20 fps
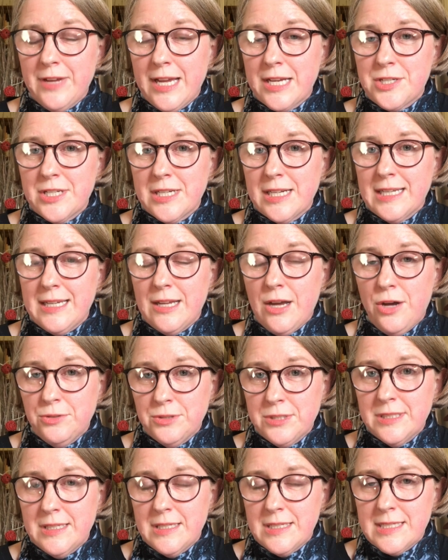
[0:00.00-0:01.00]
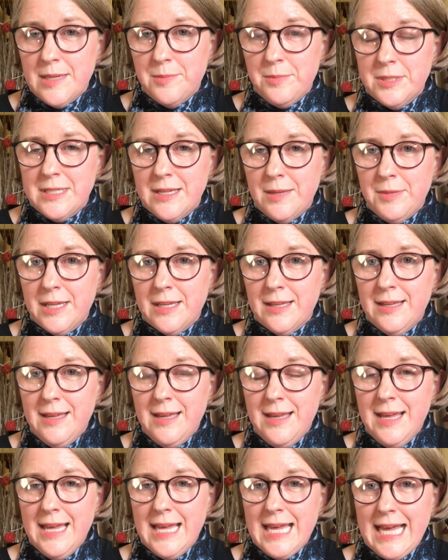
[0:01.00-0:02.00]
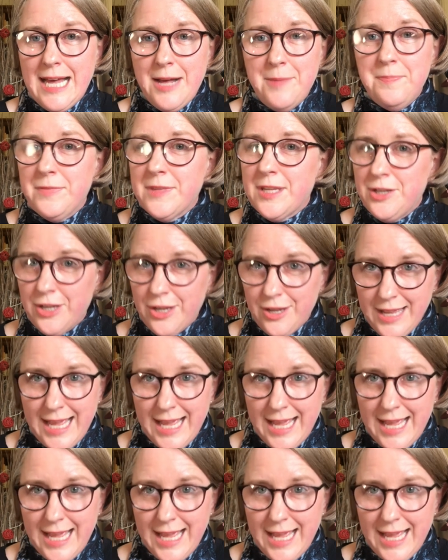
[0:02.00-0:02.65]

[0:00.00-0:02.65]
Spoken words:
actually halted this epidemic, you know,